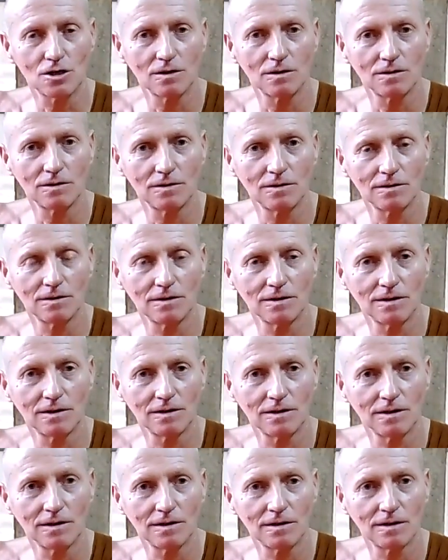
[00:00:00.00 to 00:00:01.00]
I feel
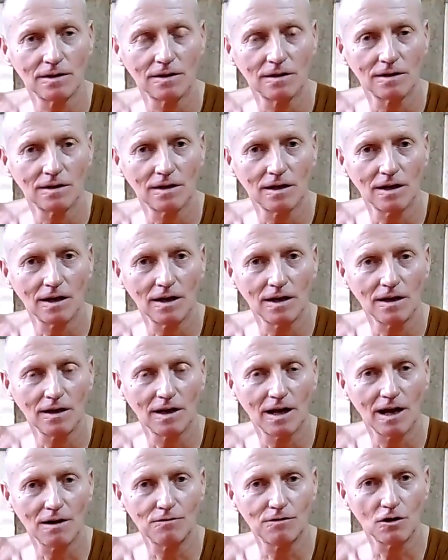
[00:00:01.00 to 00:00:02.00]
more
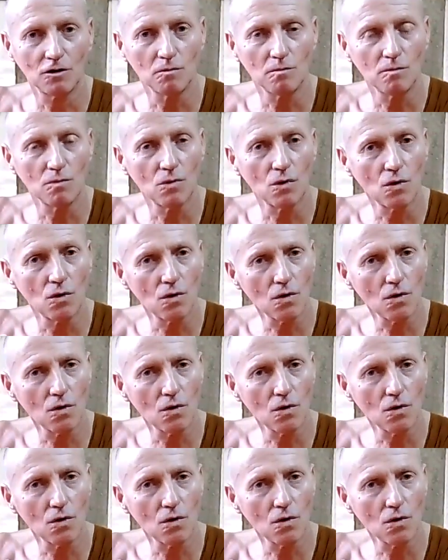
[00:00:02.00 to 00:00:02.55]
restored,